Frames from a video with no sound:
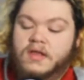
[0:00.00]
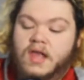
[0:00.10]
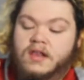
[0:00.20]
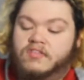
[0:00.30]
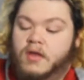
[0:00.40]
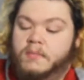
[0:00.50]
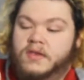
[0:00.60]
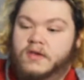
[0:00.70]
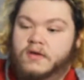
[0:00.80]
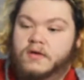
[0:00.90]
and something
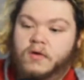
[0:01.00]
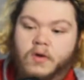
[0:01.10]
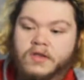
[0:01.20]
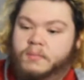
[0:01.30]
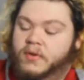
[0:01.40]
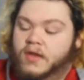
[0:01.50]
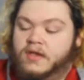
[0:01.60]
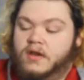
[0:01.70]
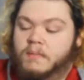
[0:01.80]
here, or you could put like, you know,